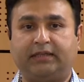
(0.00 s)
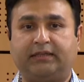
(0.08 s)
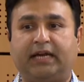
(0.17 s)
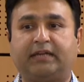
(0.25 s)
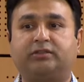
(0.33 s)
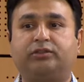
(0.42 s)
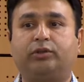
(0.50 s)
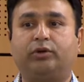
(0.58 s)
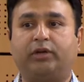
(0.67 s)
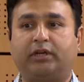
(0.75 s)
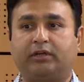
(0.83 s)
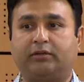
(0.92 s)
That's
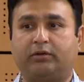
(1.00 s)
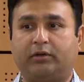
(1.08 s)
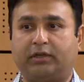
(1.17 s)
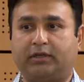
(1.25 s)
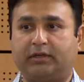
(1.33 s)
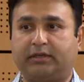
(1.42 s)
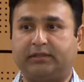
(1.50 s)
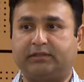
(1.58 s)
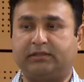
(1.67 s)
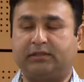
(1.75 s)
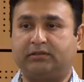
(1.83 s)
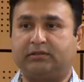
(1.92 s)
neonatal chronic lung
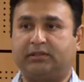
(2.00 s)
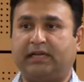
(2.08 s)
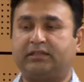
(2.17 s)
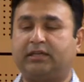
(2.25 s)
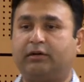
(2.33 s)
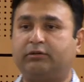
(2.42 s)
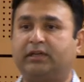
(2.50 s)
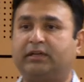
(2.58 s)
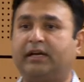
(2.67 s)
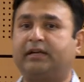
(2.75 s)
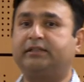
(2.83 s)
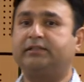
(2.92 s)
disease. That's how the
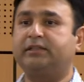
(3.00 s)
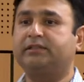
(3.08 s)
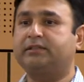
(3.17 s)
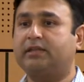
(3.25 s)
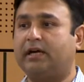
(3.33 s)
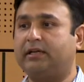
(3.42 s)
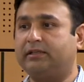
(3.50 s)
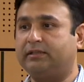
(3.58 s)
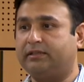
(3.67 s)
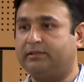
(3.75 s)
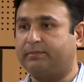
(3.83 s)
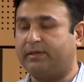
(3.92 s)
lung disease start in
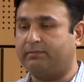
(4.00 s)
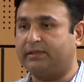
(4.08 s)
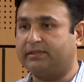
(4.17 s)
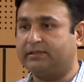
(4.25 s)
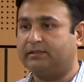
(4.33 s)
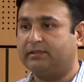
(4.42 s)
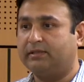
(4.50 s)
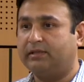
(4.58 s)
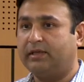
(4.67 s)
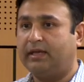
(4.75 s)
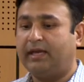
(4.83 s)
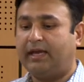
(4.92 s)
these babies.
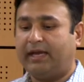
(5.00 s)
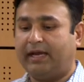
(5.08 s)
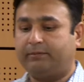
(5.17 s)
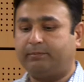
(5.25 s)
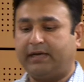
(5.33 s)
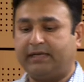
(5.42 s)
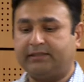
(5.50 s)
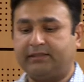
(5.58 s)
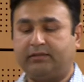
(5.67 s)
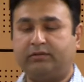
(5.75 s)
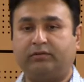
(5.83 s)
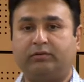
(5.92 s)
At
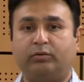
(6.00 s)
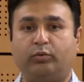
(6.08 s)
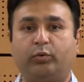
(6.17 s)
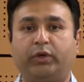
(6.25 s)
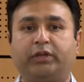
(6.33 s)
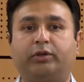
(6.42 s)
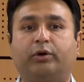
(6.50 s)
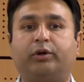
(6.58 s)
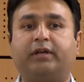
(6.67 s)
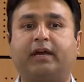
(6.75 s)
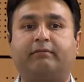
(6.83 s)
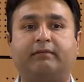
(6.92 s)
present, we
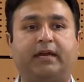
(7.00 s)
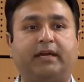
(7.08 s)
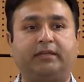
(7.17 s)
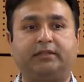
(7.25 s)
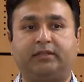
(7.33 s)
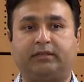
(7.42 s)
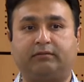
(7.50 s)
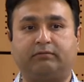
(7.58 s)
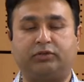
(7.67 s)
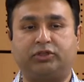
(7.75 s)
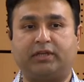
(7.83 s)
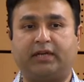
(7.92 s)
don't have anything
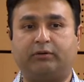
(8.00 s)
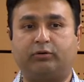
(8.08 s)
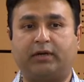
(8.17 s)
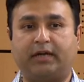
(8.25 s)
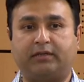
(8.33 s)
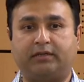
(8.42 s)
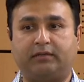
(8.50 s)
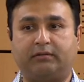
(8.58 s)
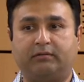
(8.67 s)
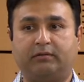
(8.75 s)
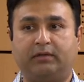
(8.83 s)
which can correct it.